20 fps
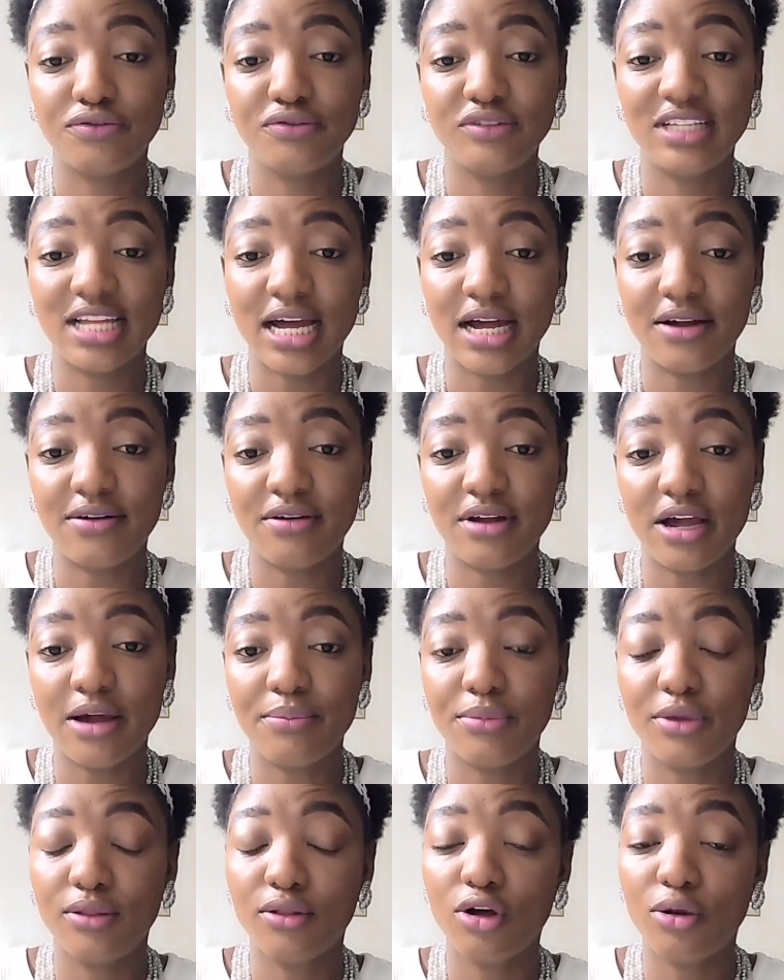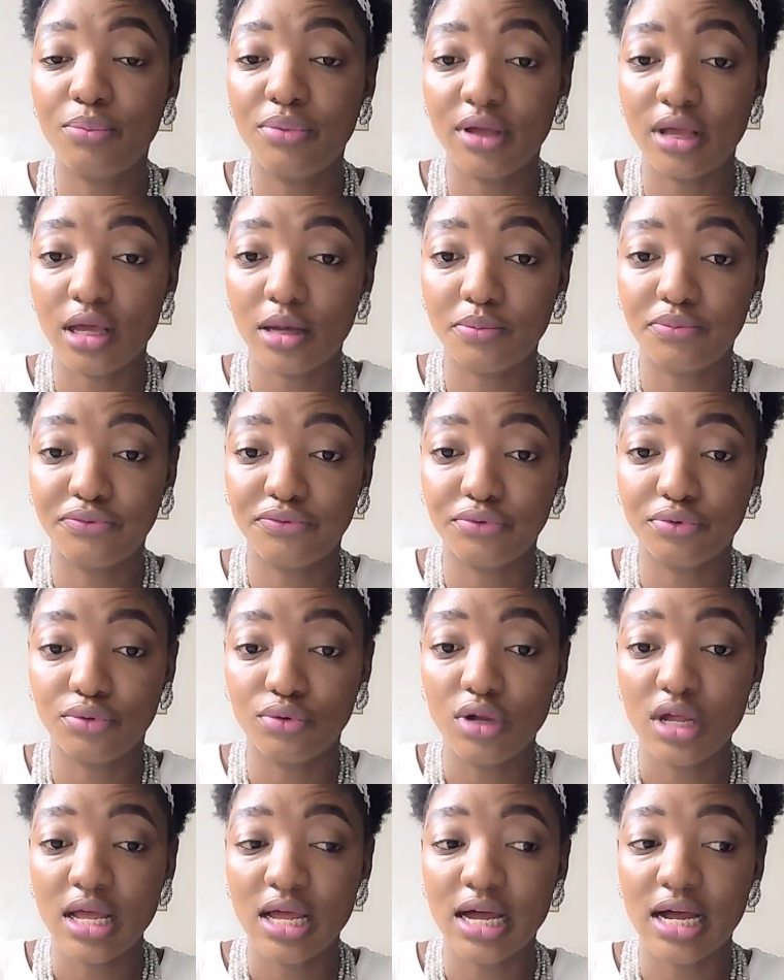diarrhea may not be
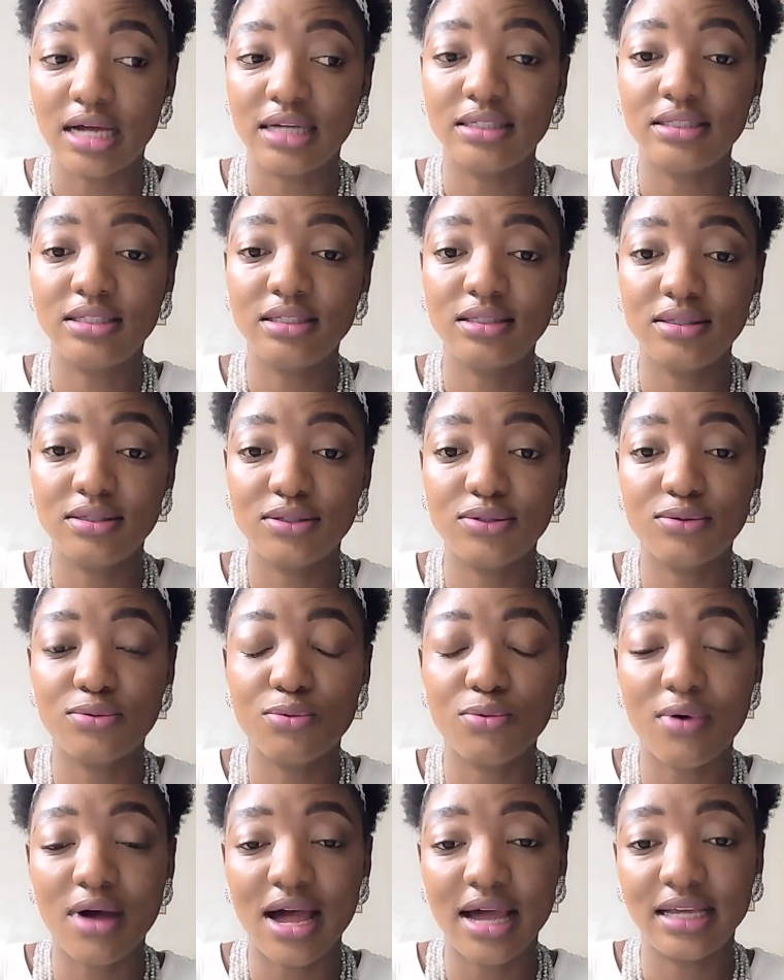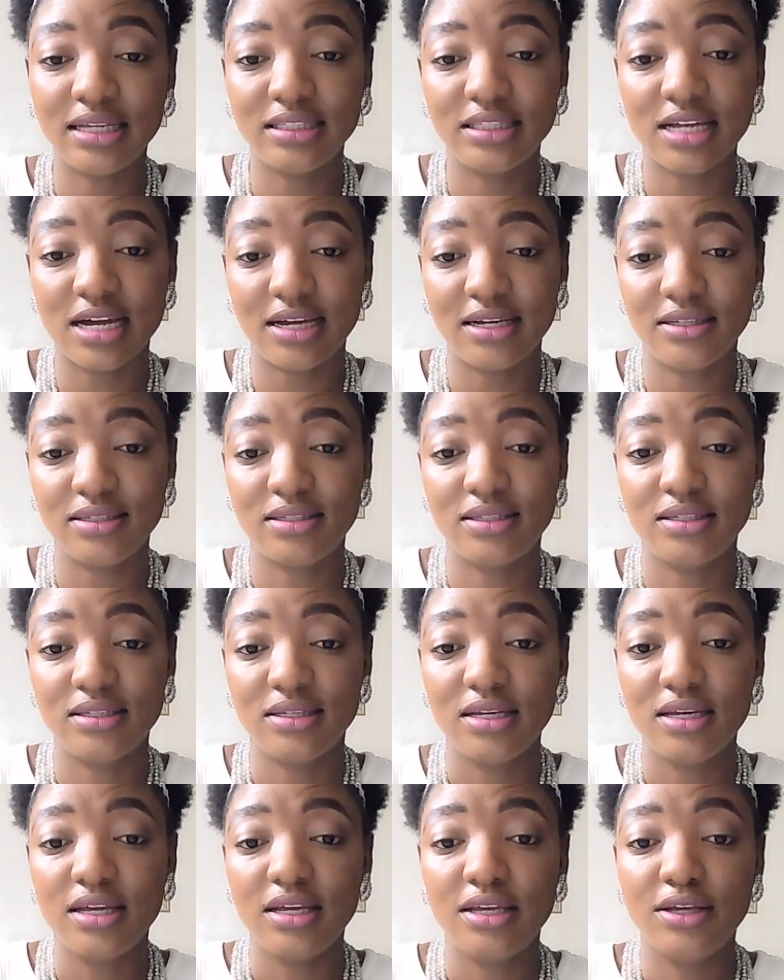helpful, and this is why there
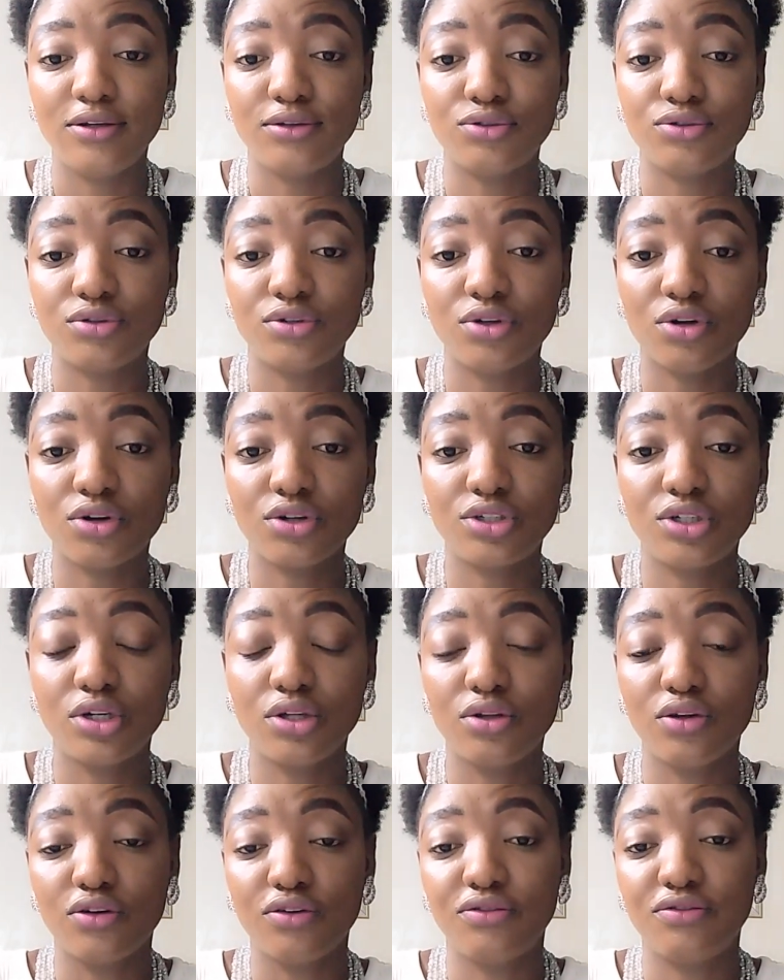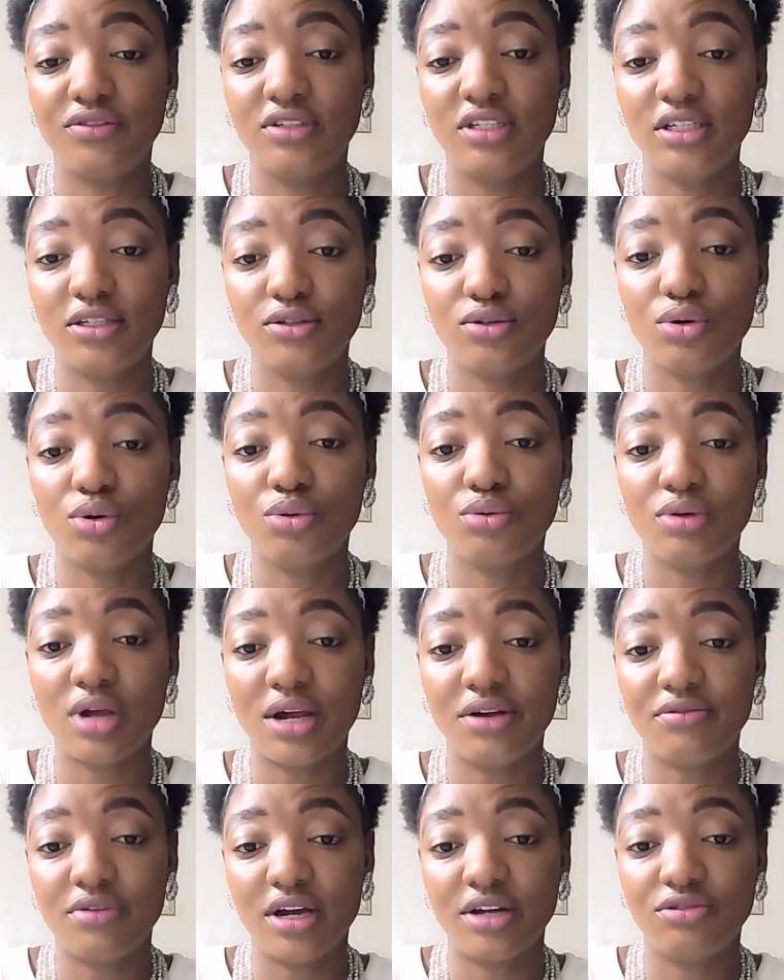is introduction of this
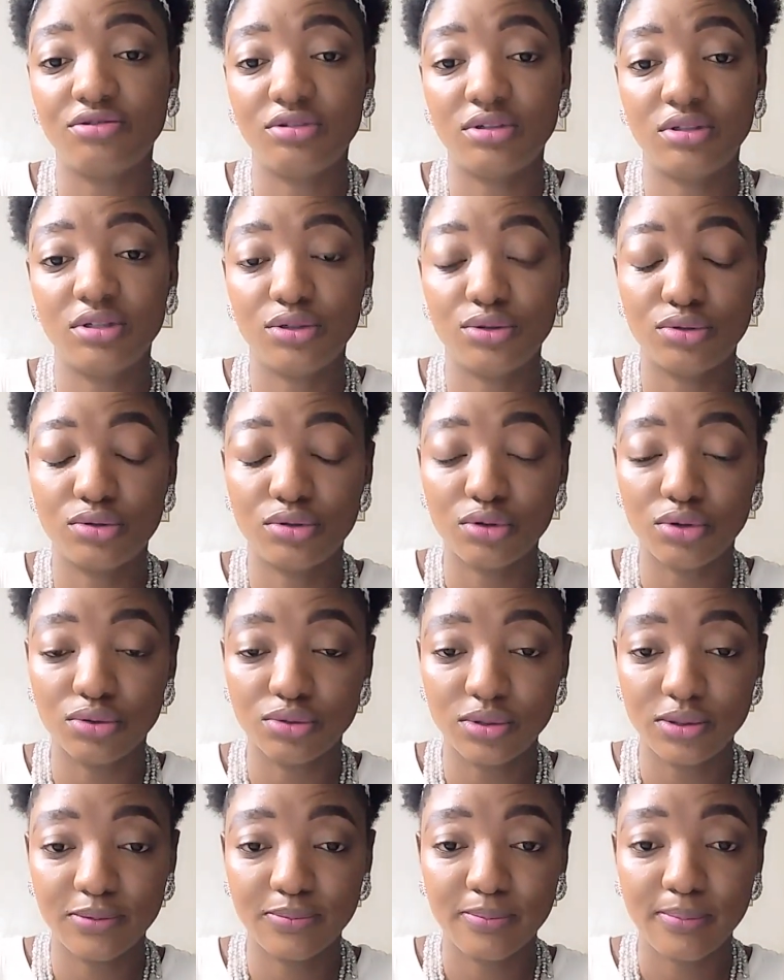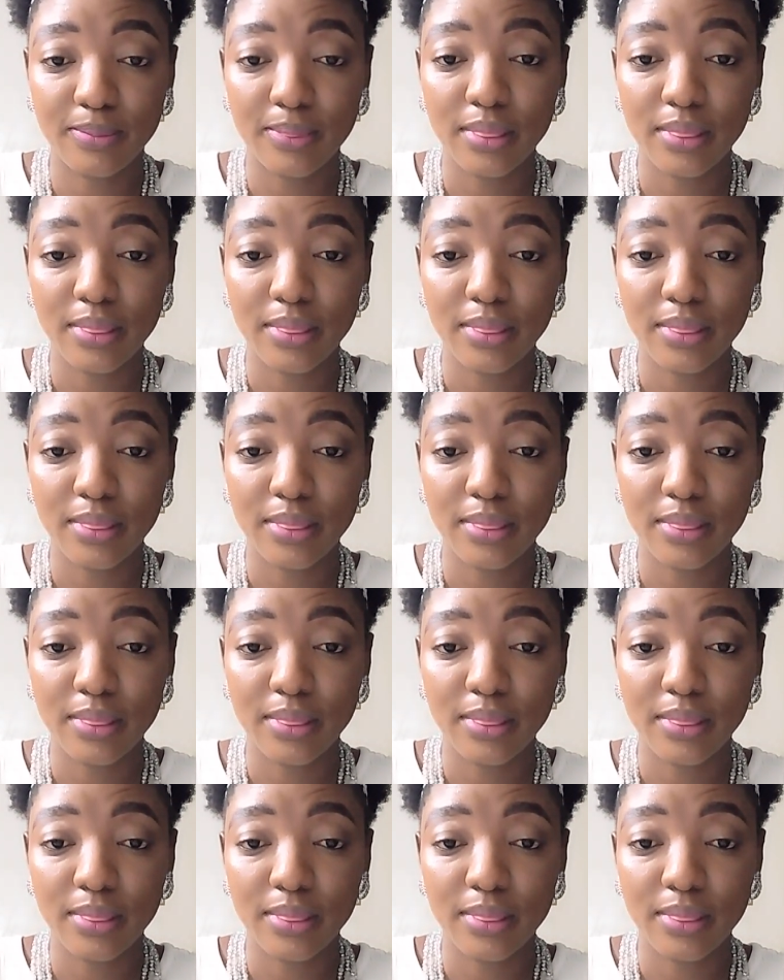oral rehydrating salt.